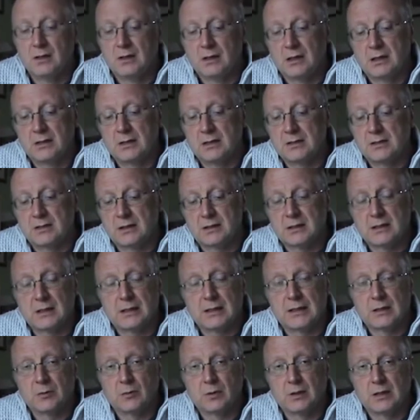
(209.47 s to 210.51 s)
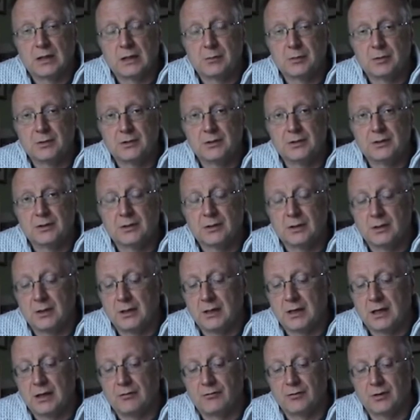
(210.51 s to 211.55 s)
And that's exactly what happened
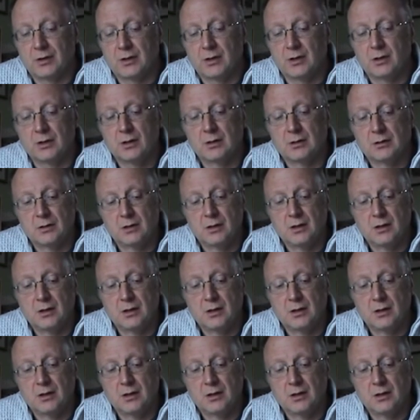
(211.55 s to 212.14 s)
in Africa.